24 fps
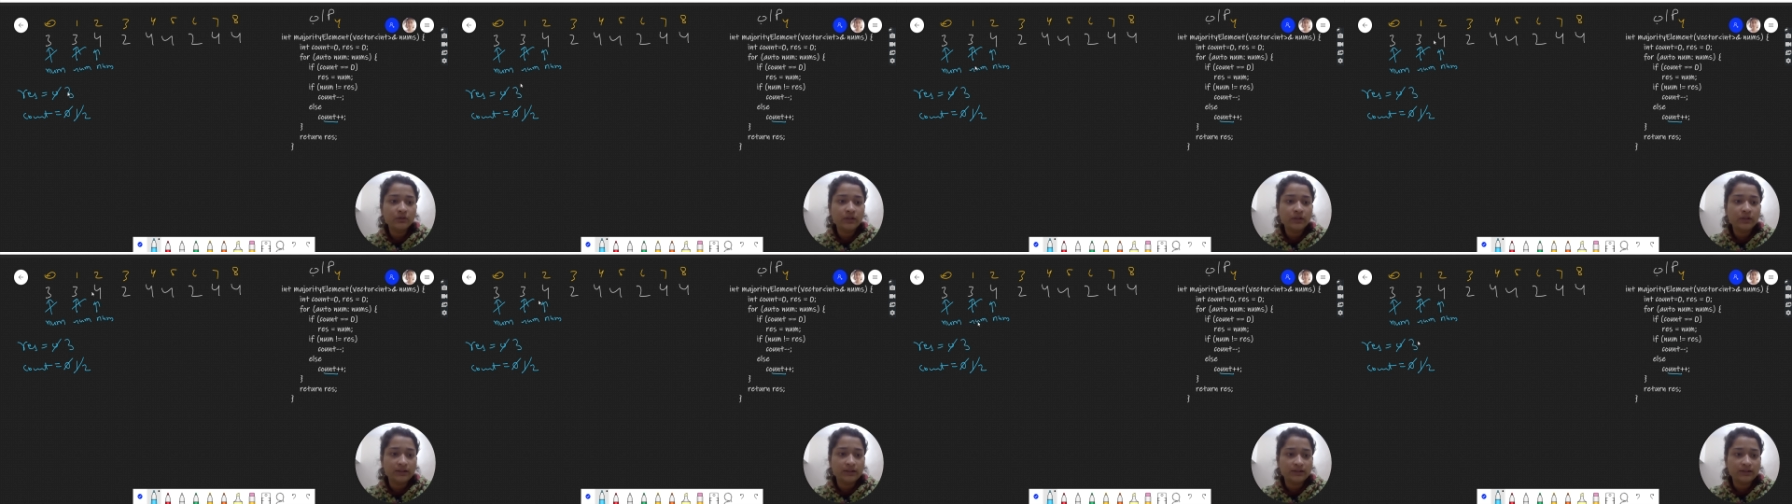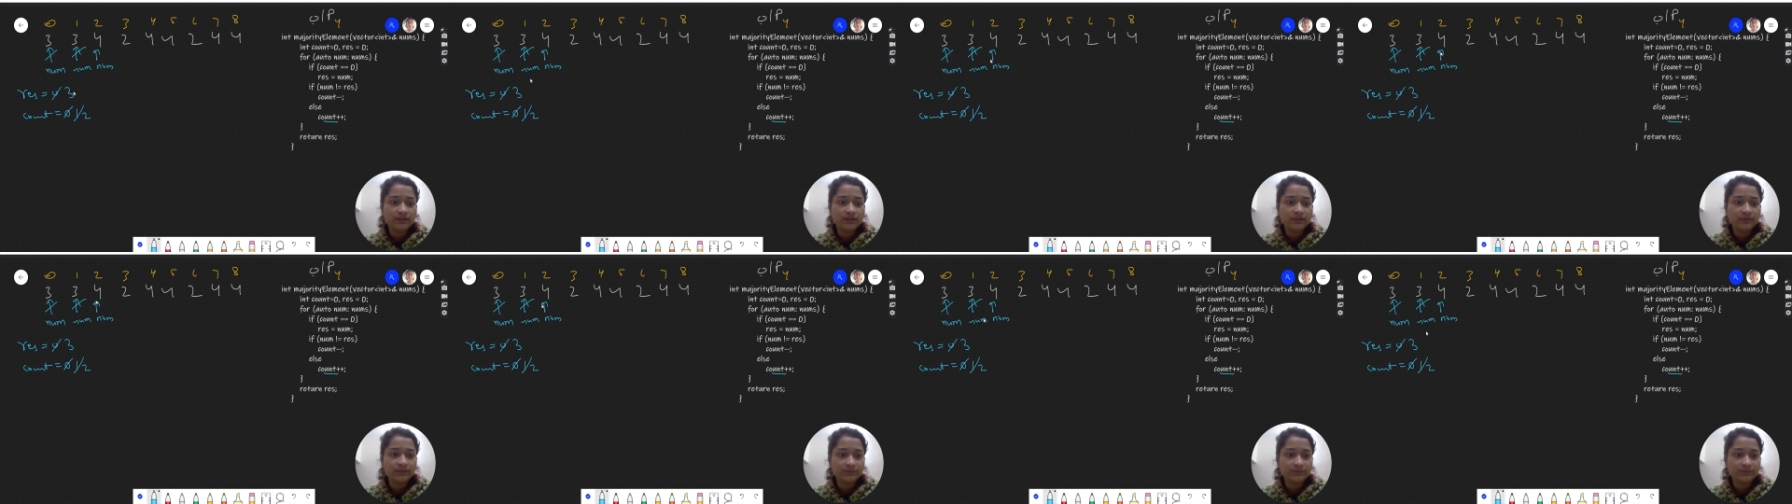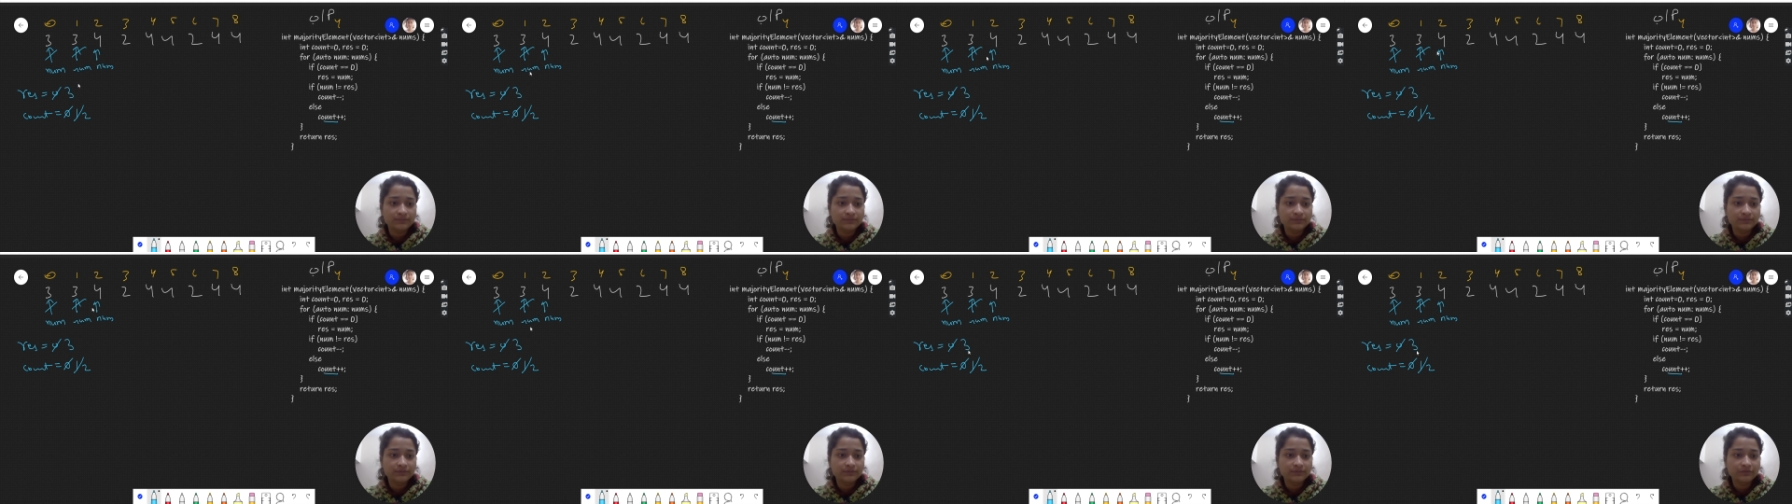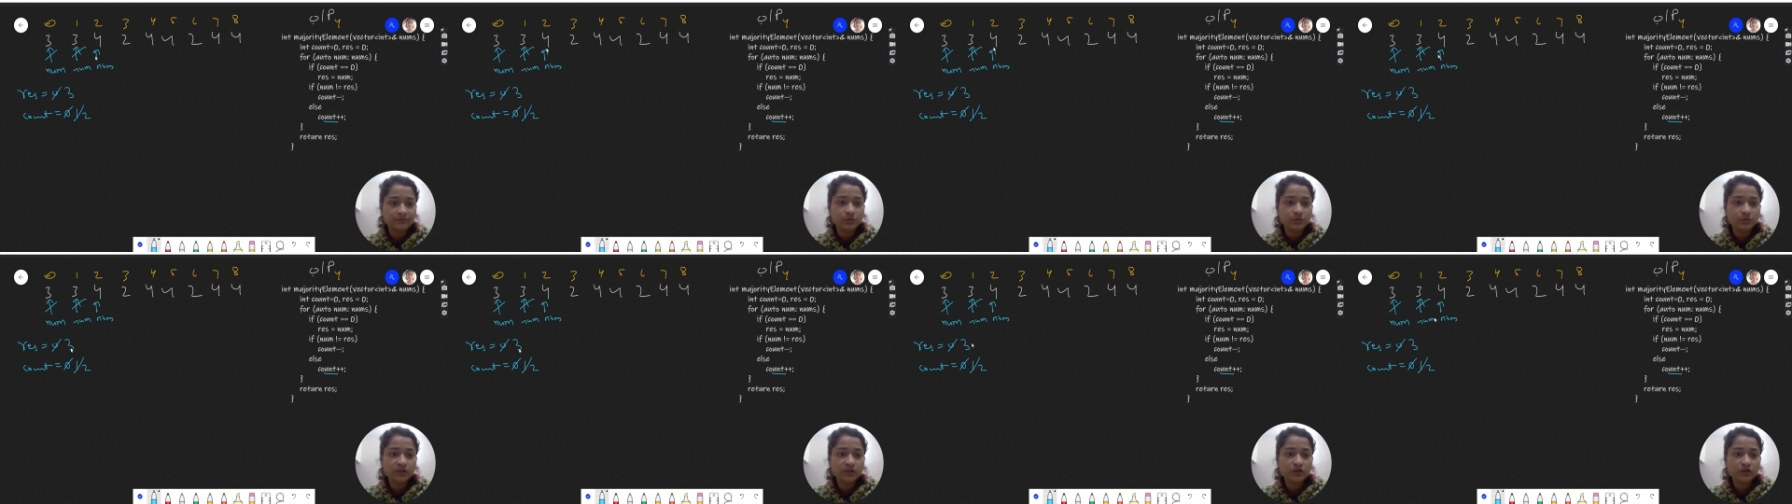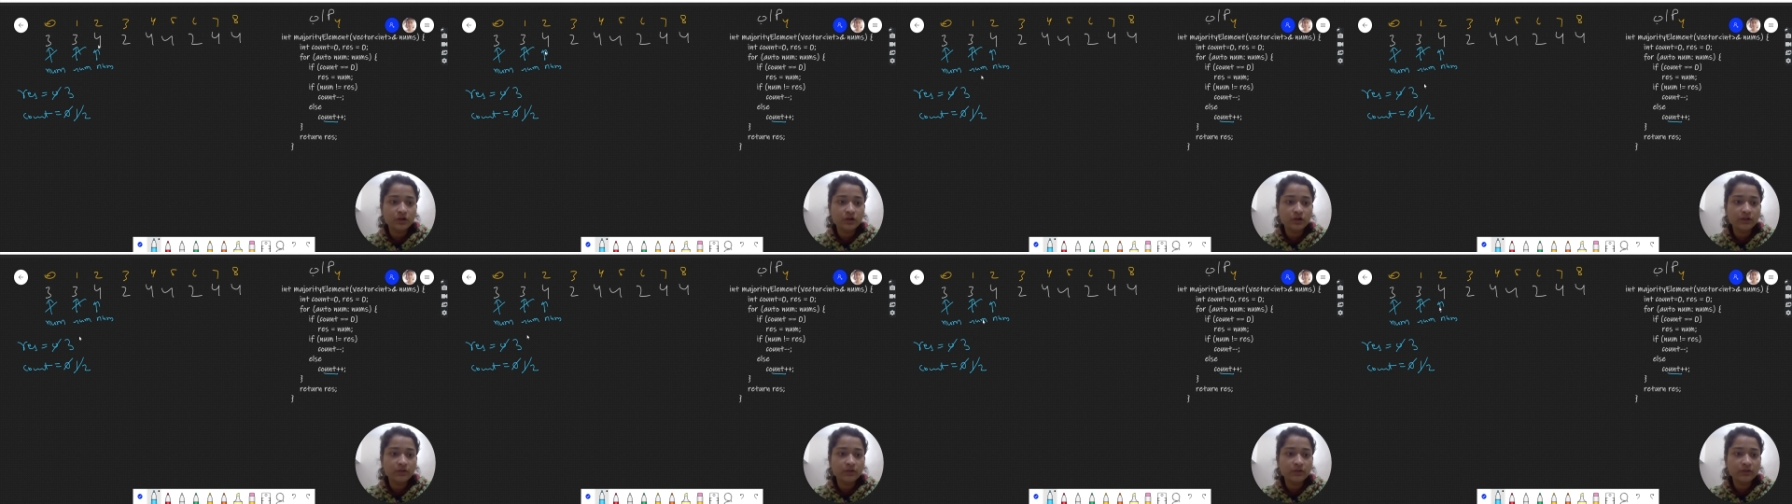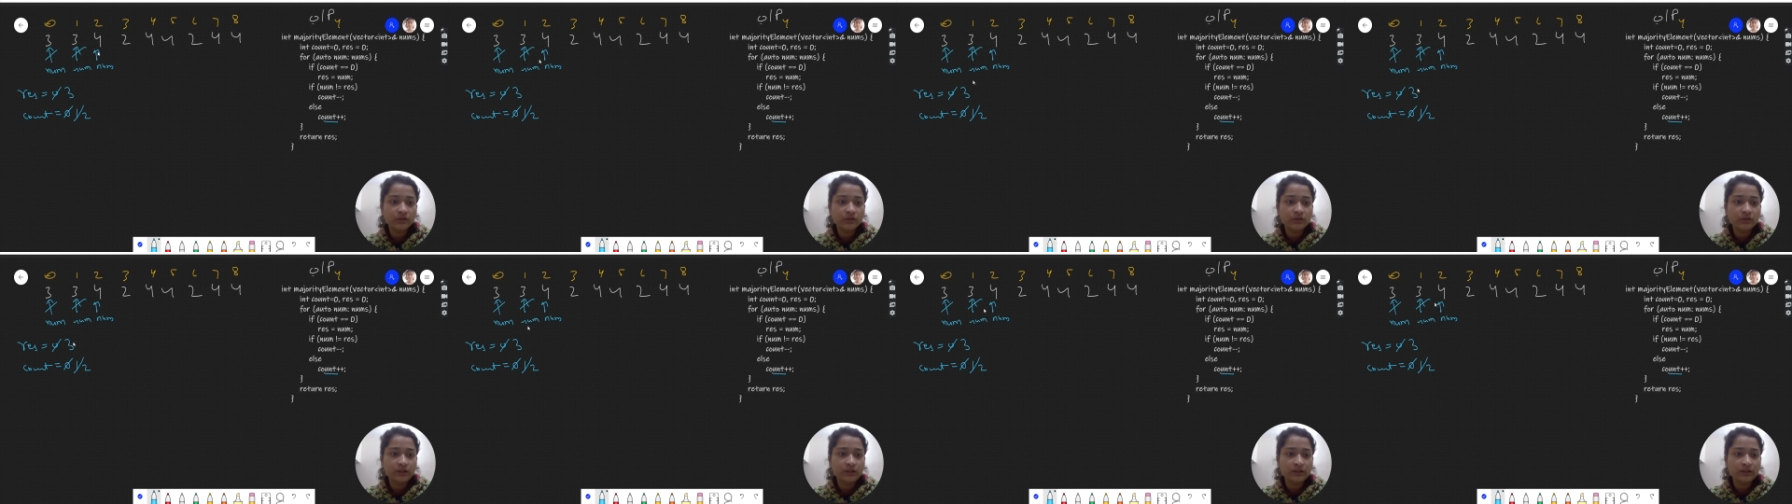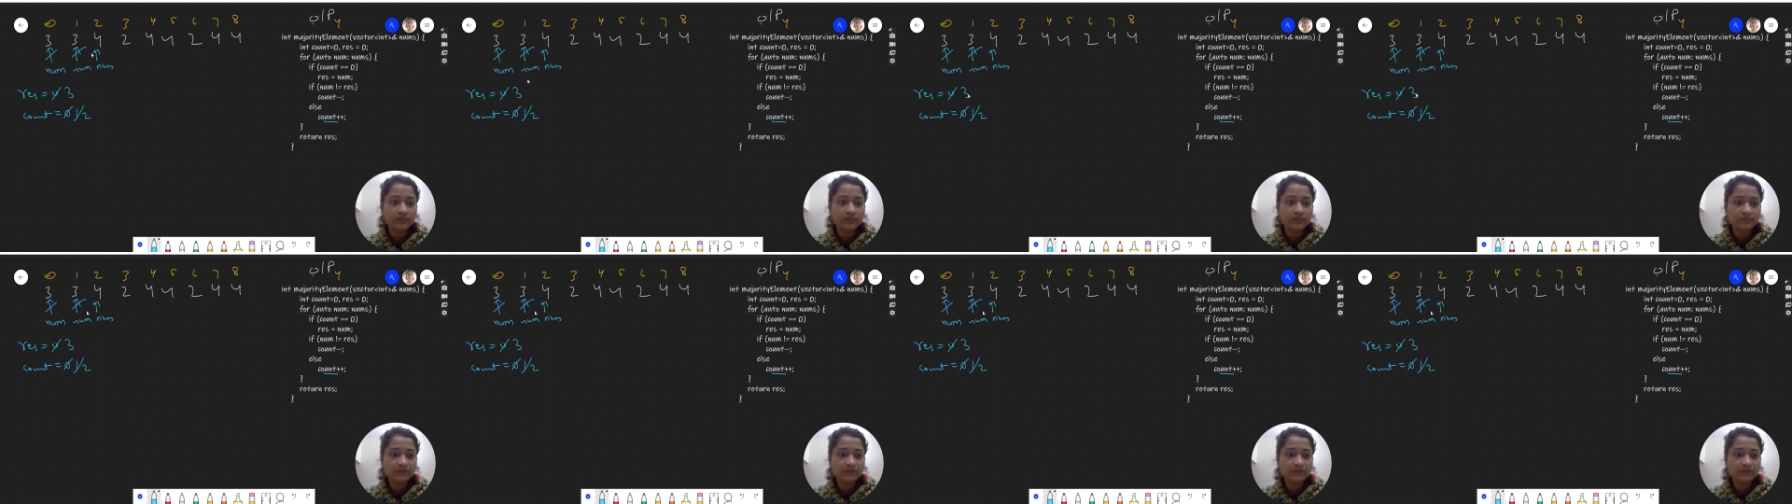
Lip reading: res. 4 is not equal to 3.